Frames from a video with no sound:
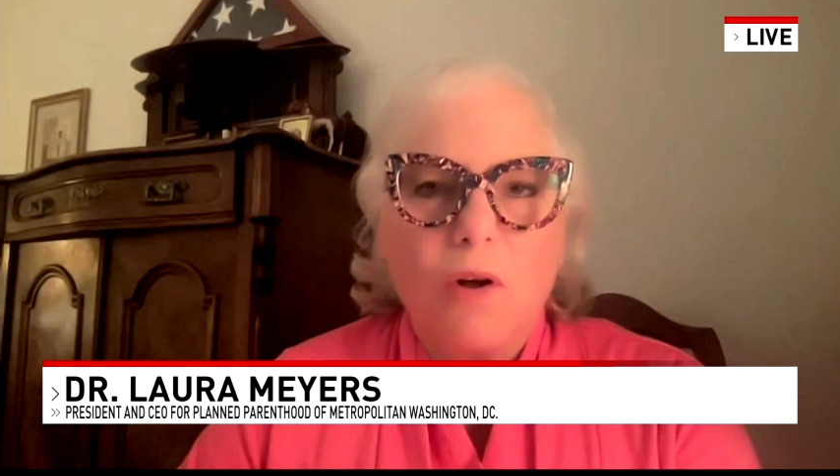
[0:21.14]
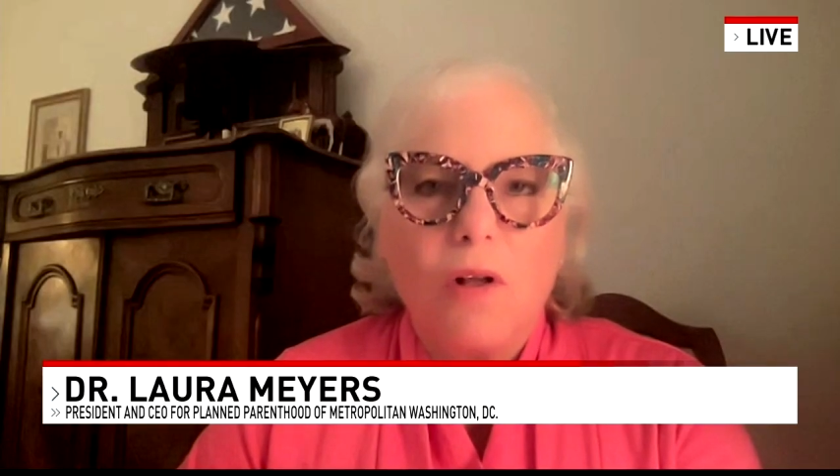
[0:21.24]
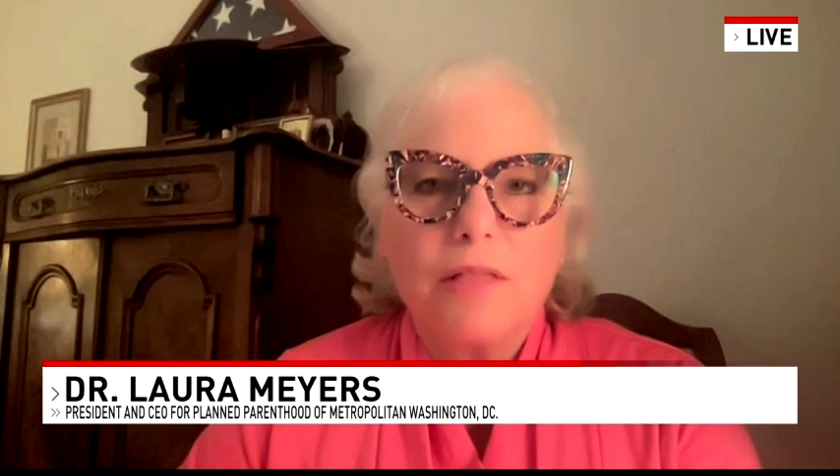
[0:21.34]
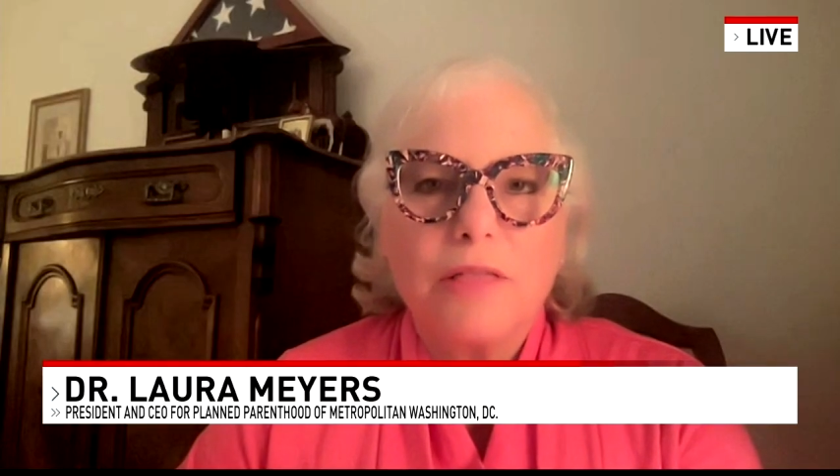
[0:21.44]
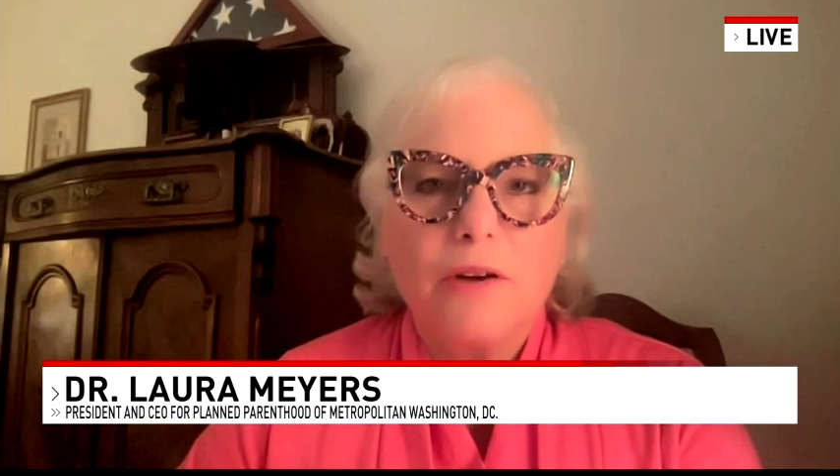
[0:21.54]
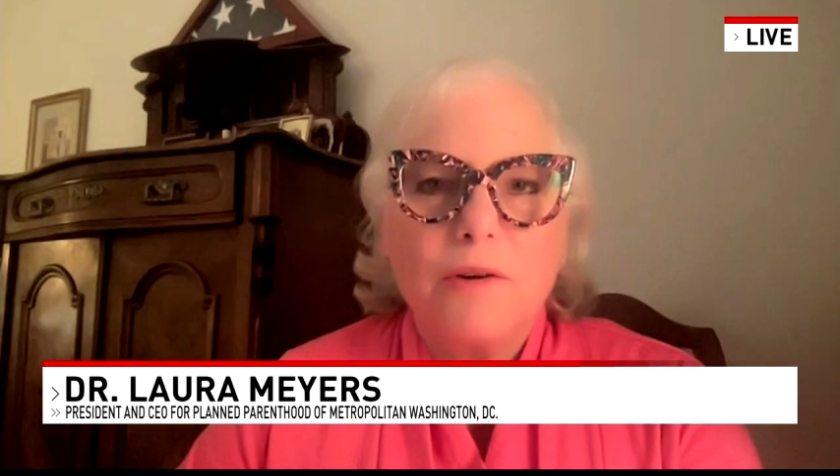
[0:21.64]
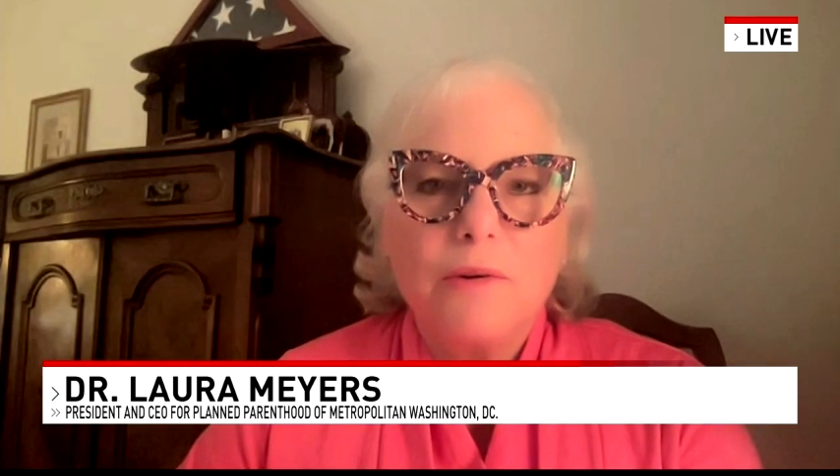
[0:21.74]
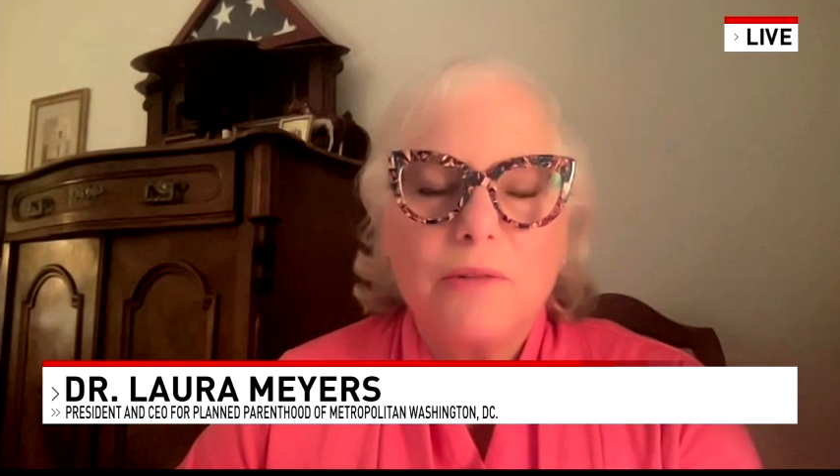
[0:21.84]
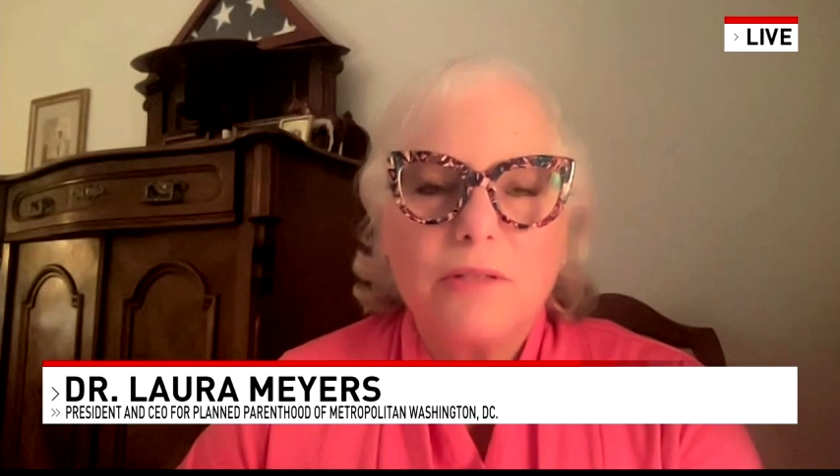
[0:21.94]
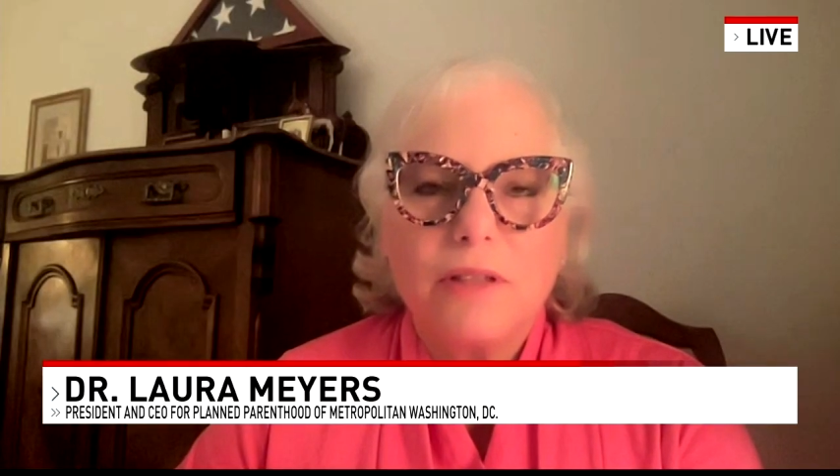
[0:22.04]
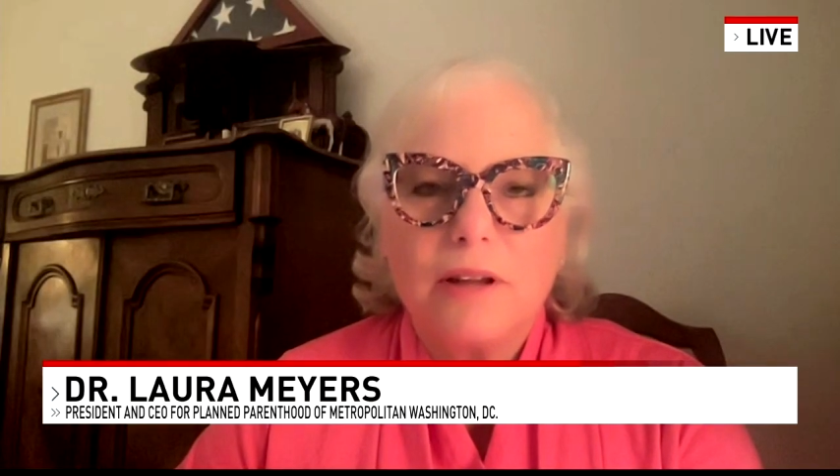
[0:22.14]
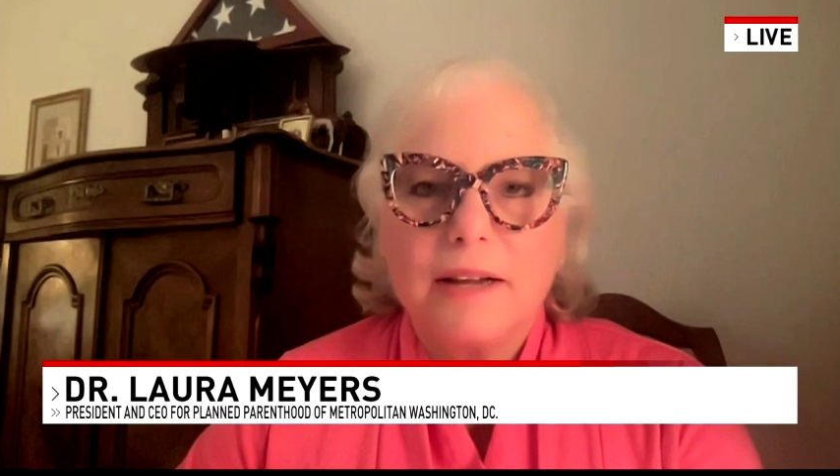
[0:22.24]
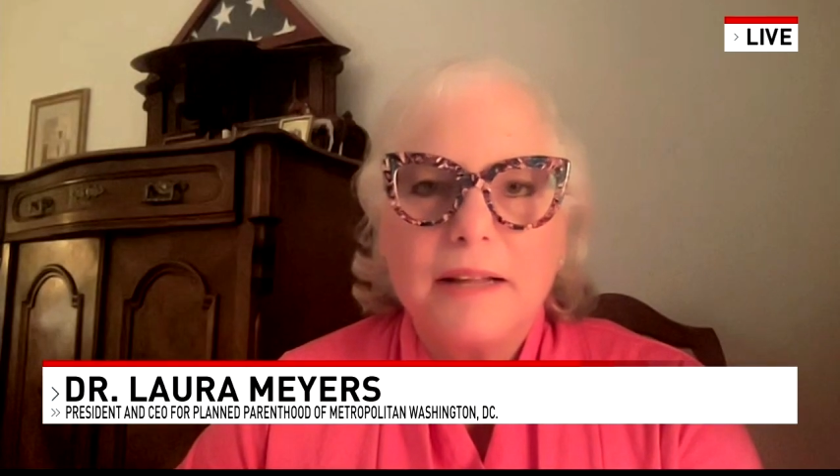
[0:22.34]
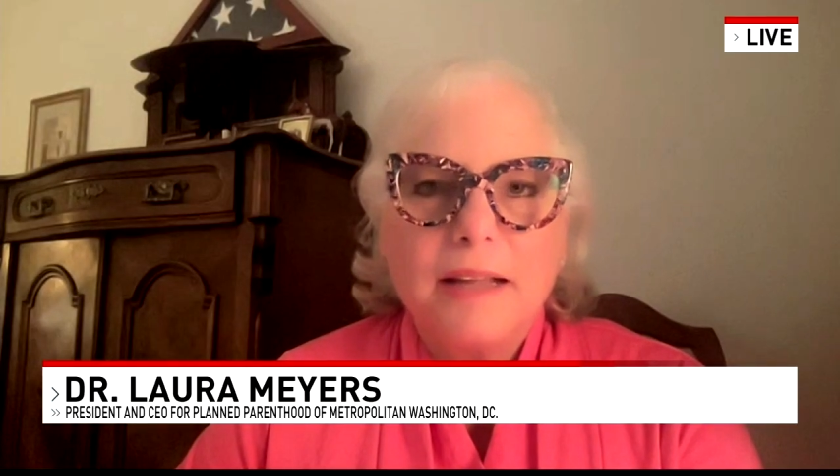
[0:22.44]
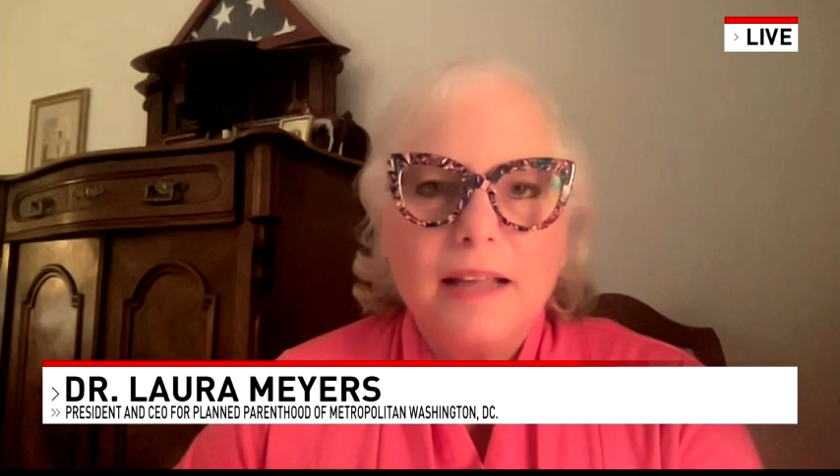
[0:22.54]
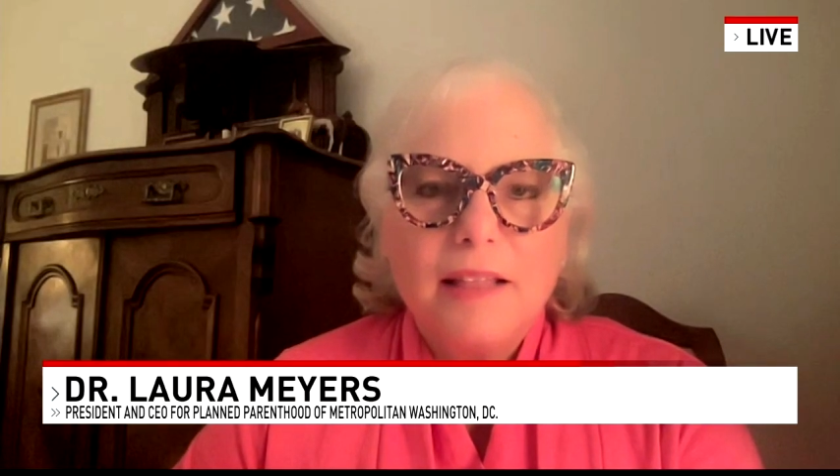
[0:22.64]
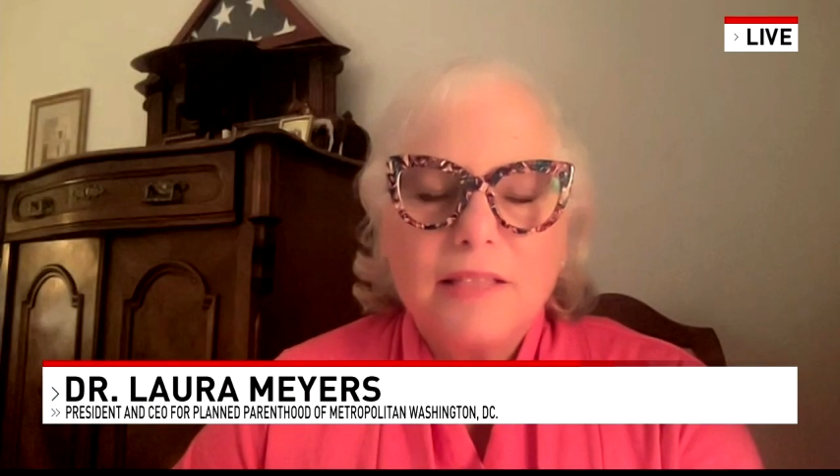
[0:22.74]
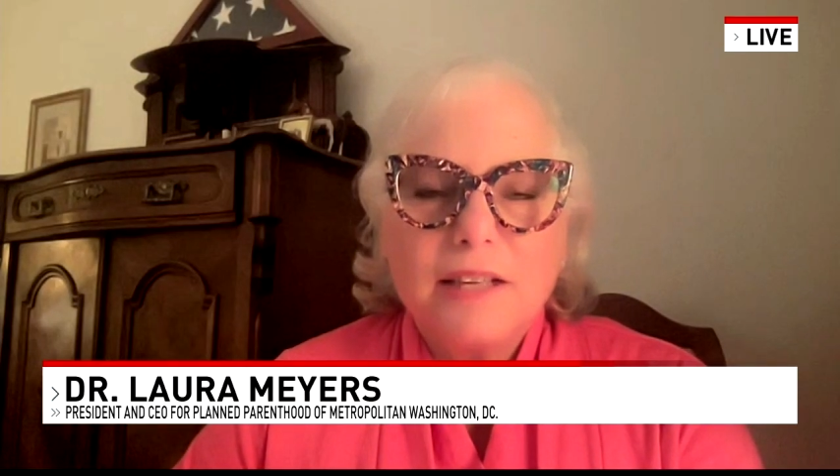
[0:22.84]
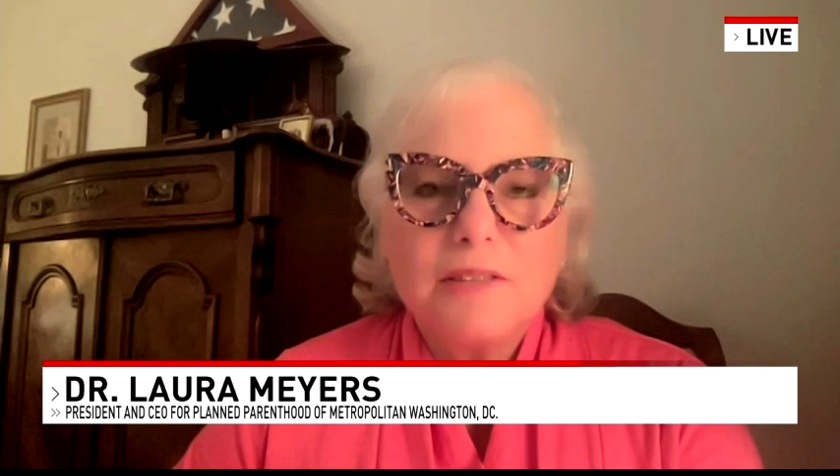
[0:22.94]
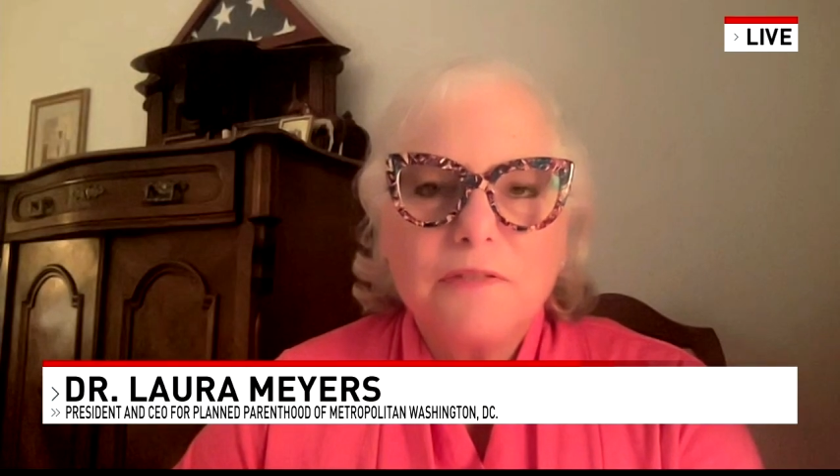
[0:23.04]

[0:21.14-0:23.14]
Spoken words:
although these